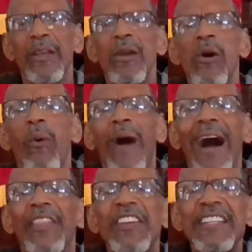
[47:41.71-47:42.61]
While
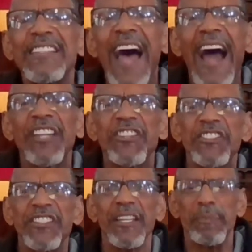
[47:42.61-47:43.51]
these actions
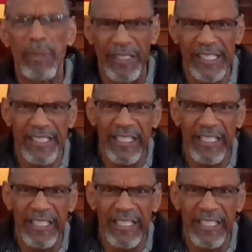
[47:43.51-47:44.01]
seemed politically